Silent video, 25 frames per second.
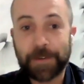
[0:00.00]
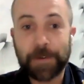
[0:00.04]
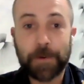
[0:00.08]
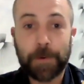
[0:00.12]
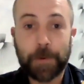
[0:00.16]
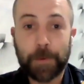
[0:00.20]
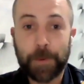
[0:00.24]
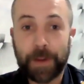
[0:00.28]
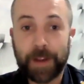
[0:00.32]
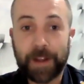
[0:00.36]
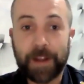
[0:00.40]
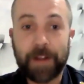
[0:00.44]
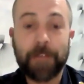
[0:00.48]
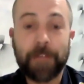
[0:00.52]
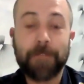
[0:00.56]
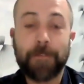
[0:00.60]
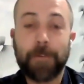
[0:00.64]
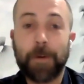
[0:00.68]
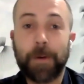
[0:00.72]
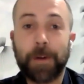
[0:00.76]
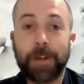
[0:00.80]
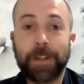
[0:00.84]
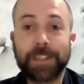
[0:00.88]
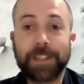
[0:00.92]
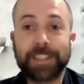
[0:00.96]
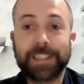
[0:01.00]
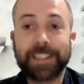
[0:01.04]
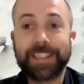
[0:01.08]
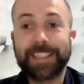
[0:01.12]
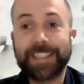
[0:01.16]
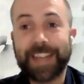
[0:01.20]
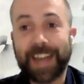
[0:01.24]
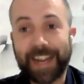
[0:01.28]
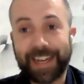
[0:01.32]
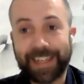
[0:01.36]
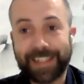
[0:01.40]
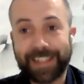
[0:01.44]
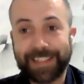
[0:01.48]
queer voice
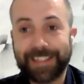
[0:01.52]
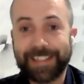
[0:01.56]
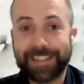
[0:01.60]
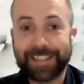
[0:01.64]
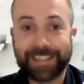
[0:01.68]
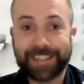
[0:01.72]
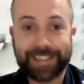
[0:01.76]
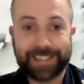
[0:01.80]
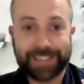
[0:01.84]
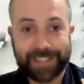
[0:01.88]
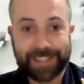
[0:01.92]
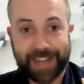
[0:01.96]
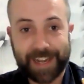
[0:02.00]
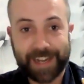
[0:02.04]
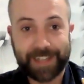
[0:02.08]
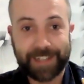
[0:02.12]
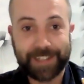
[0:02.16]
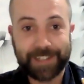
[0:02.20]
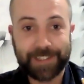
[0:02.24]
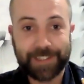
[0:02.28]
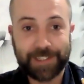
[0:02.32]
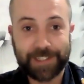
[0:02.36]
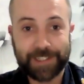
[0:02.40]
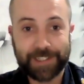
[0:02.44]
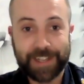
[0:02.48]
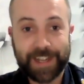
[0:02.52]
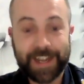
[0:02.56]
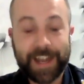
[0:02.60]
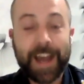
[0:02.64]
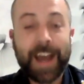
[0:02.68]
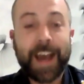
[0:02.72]
take to the stage,